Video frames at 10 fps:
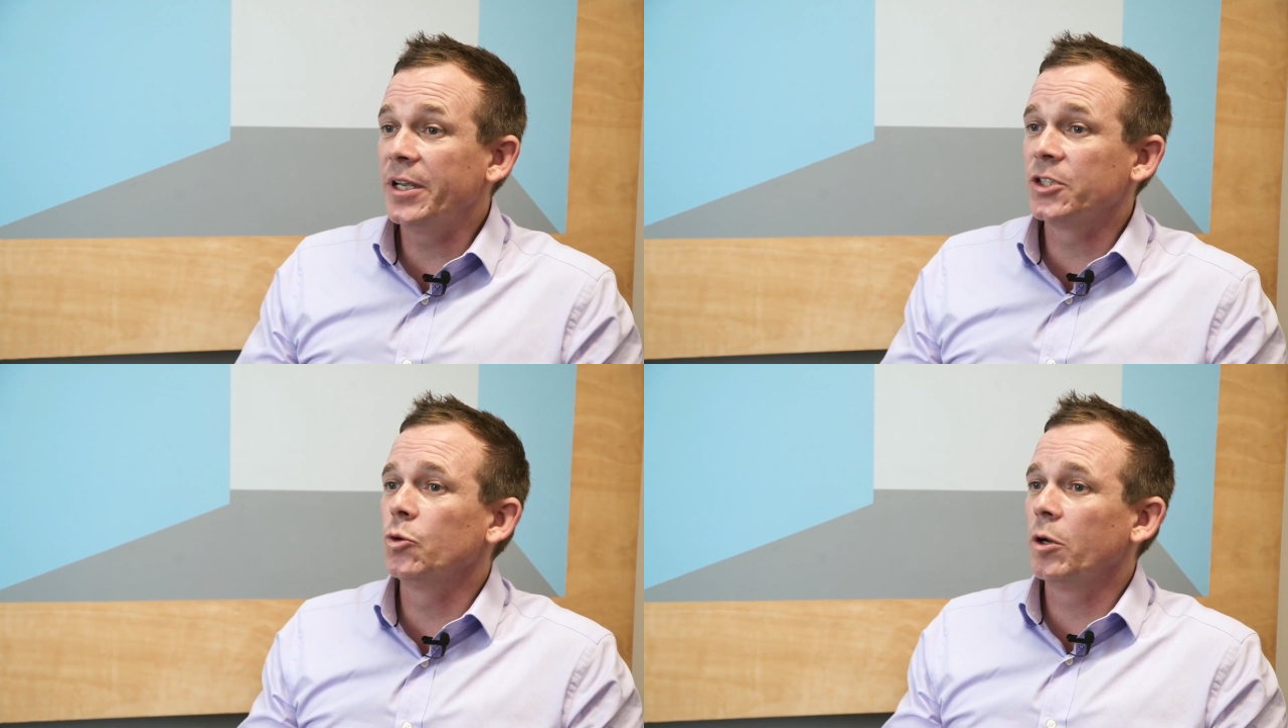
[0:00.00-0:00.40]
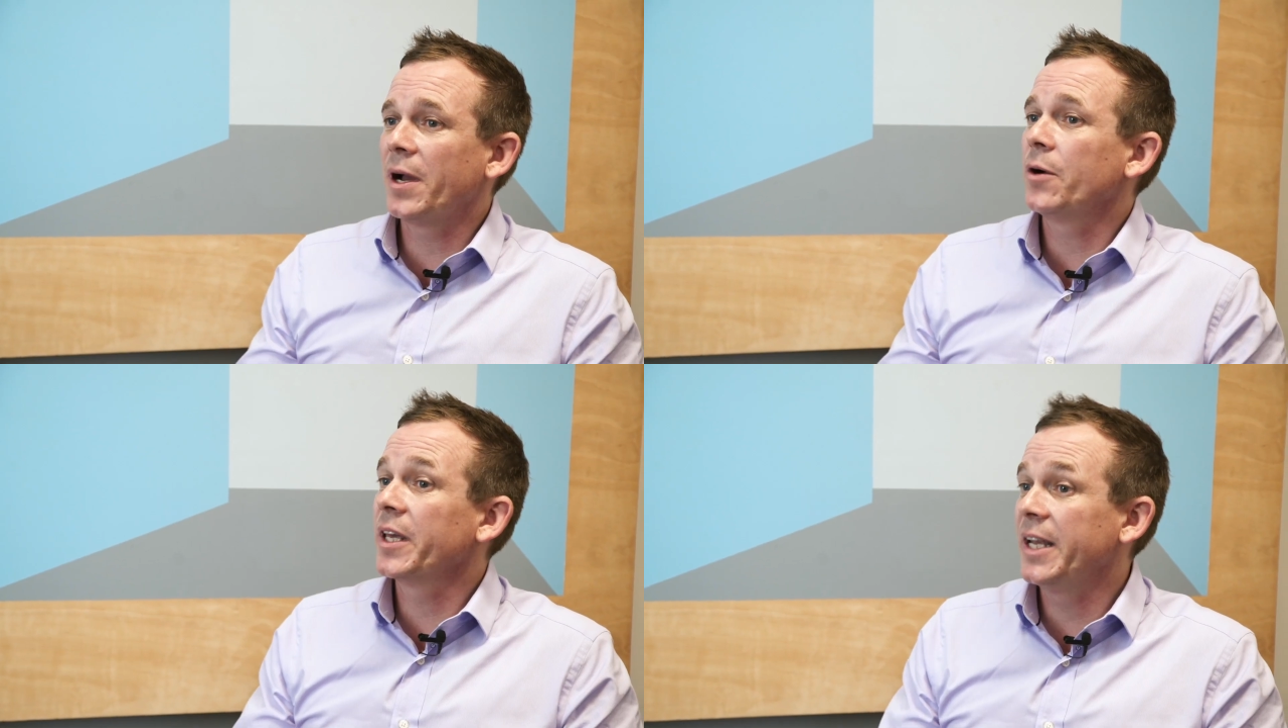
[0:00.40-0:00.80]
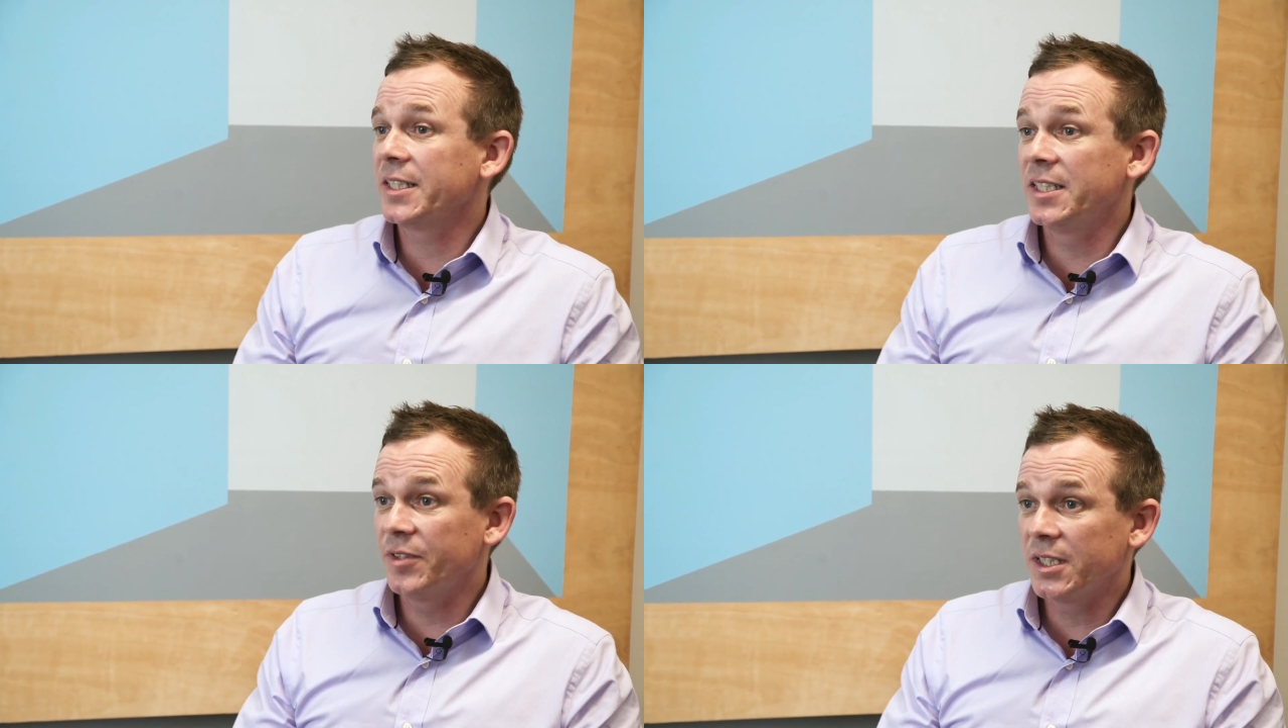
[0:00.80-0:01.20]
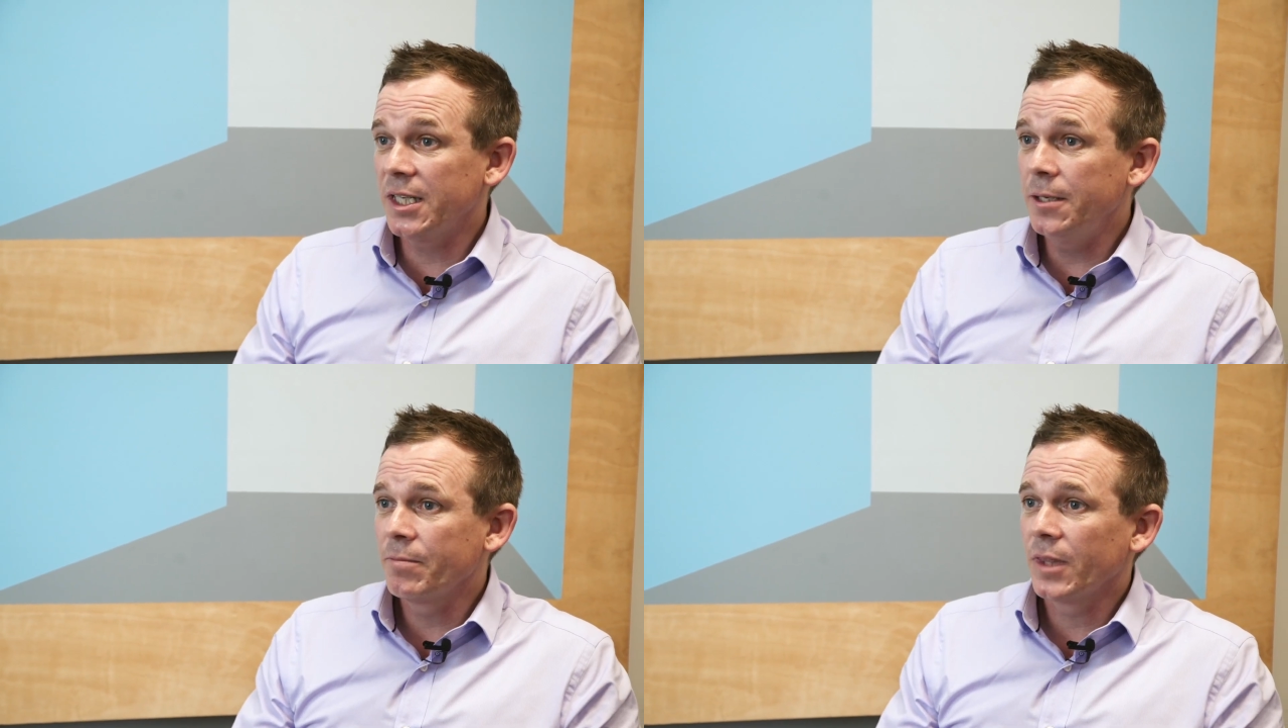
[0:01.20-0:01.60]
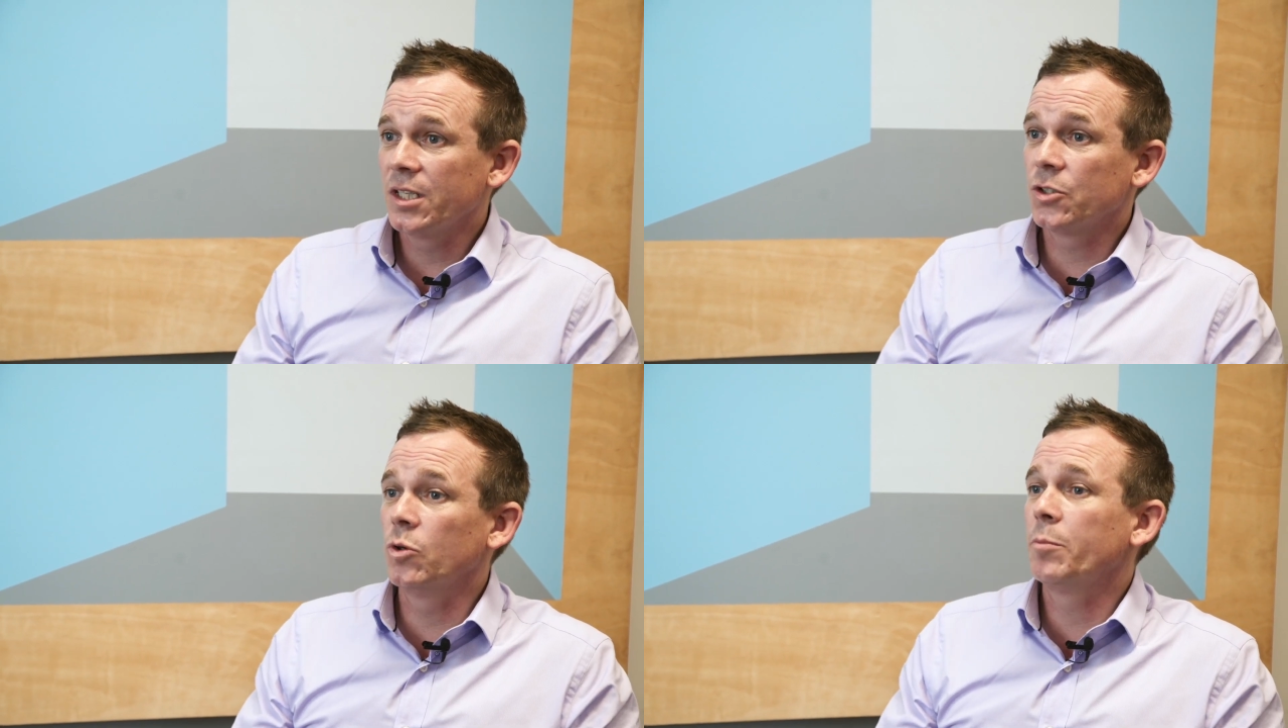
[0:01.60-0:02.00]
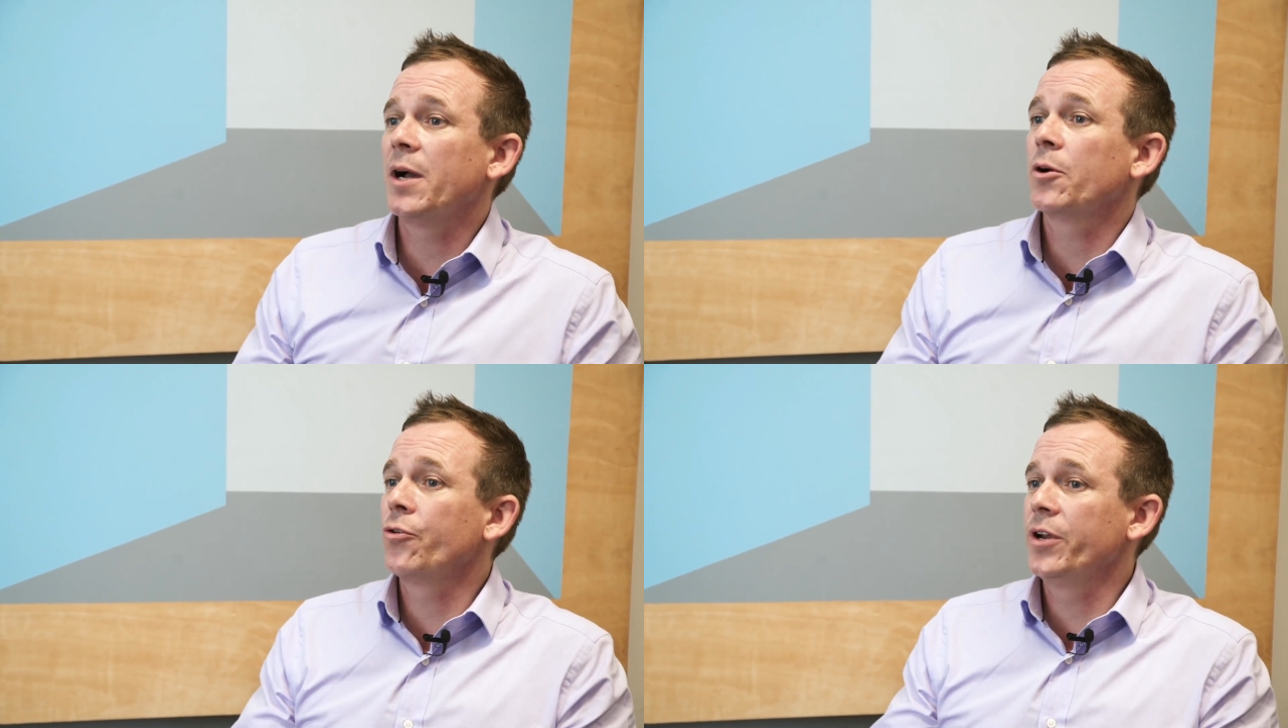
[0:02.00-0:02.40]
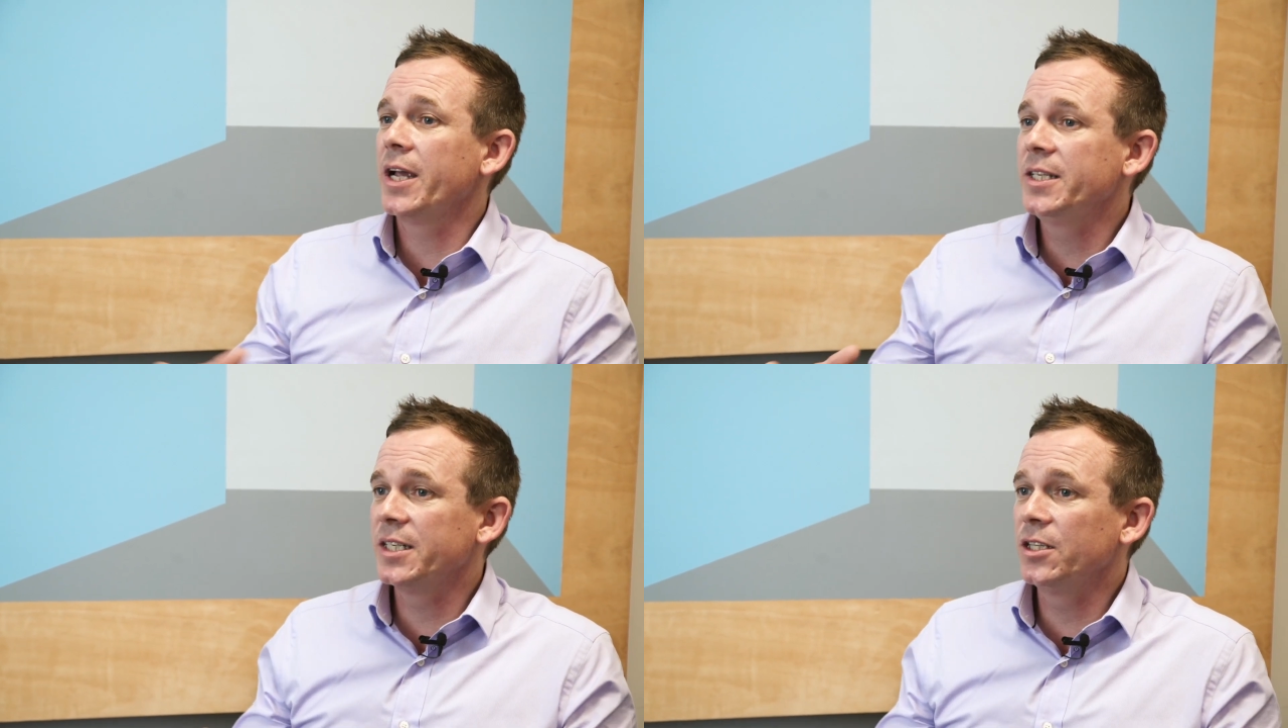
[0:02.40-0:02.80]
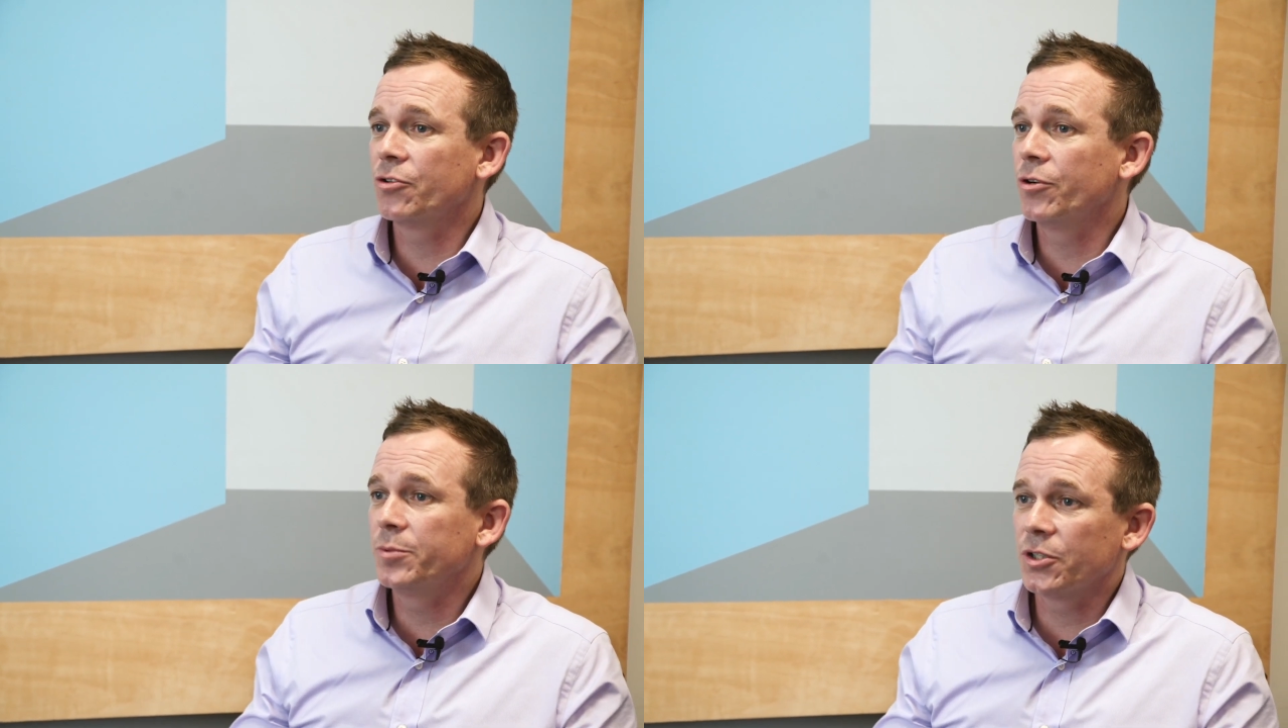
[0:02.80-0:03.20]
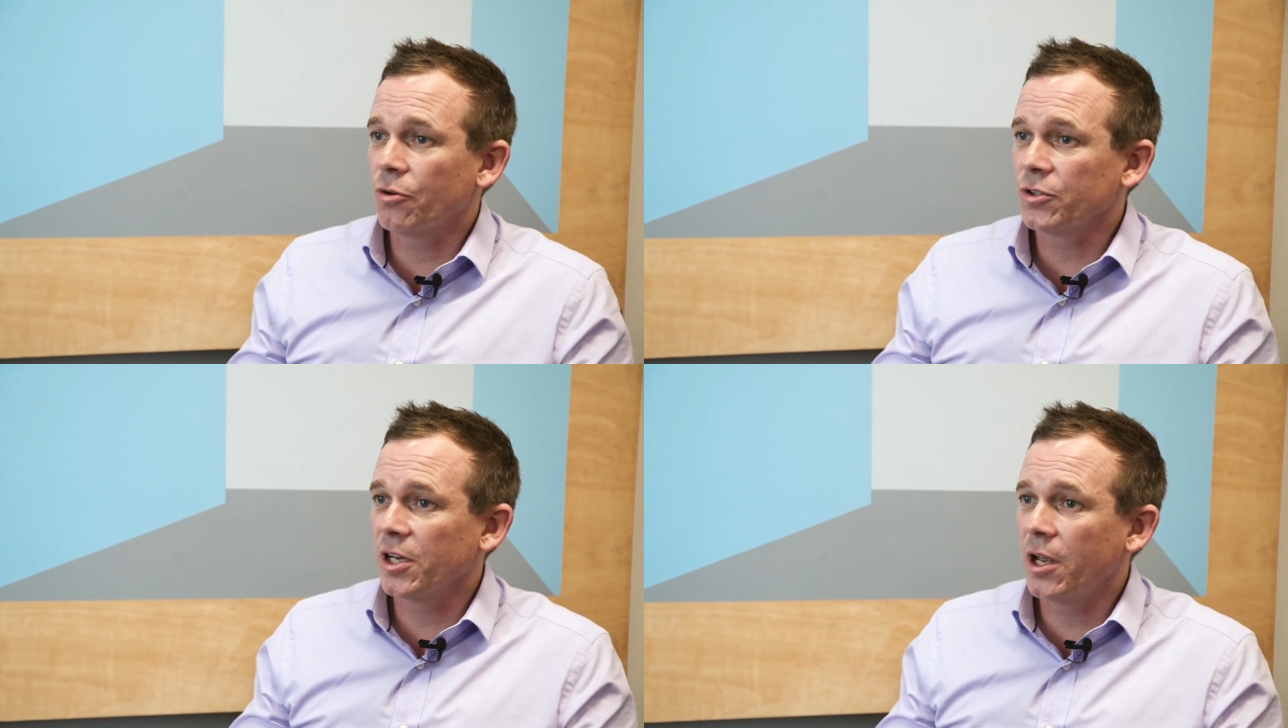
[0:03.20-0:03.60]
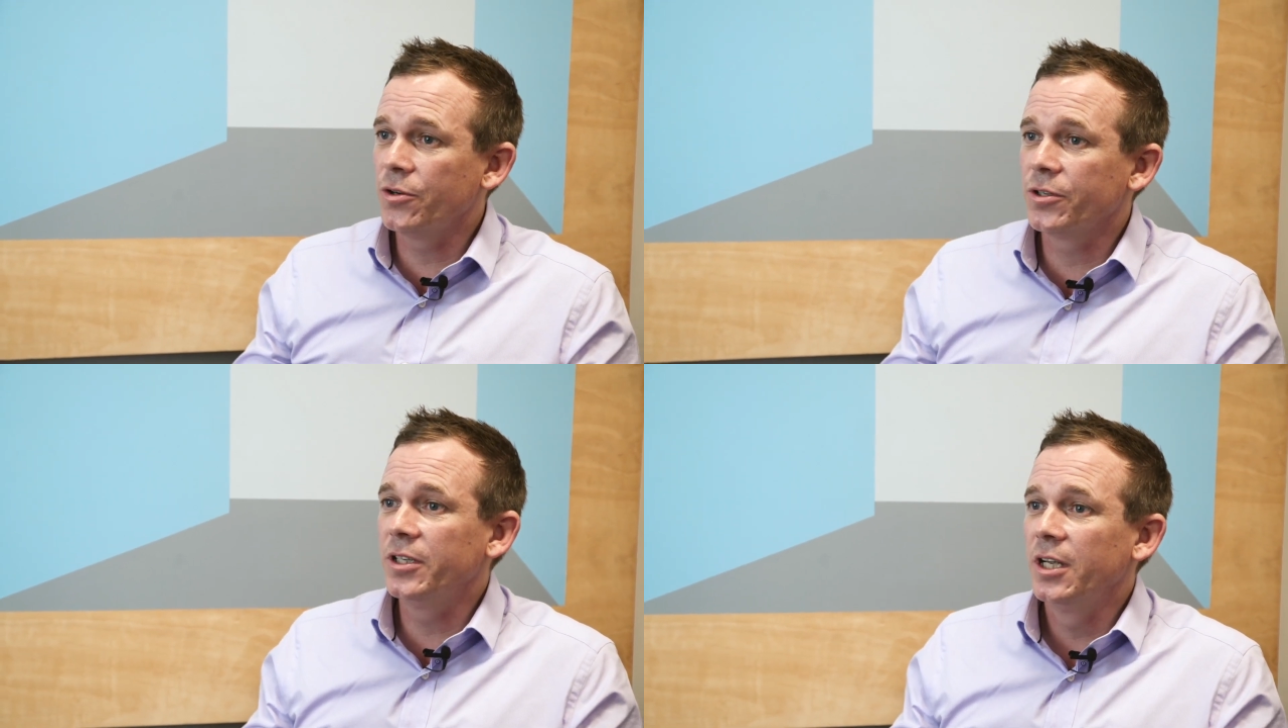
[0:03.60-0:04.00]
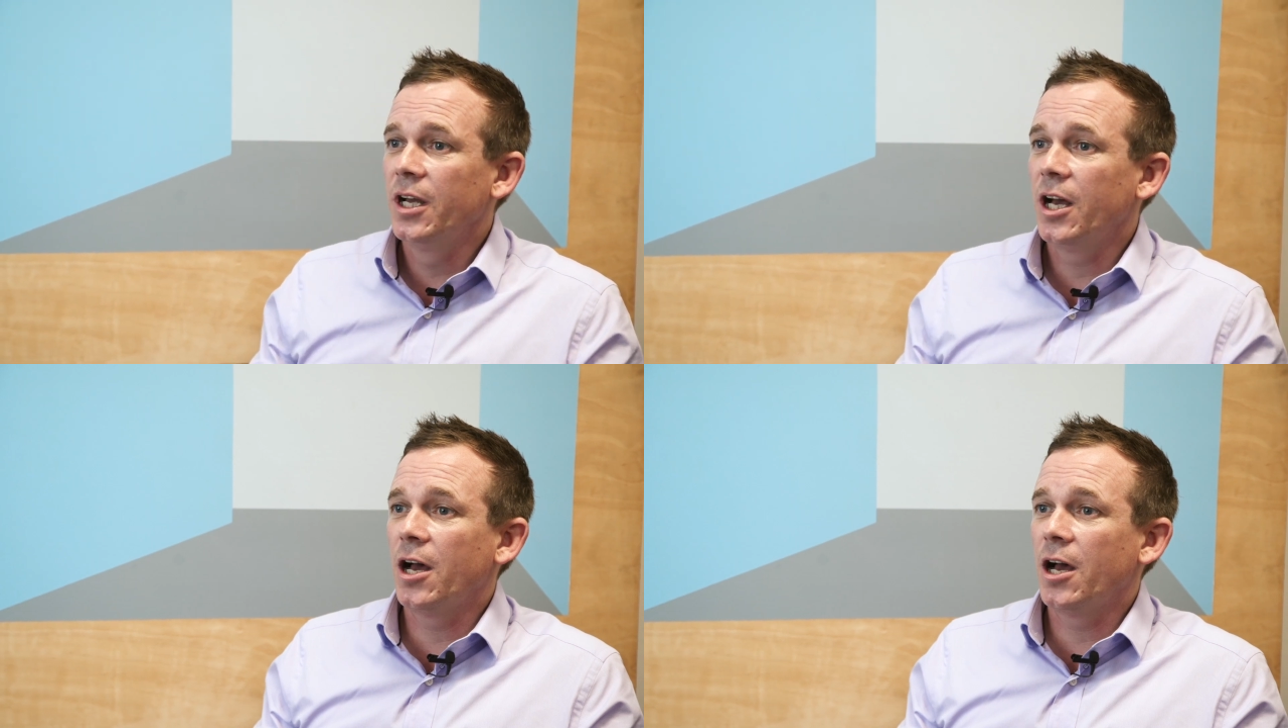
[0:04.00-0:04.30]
It's all about connectivity. It's all about creating the groups across Logan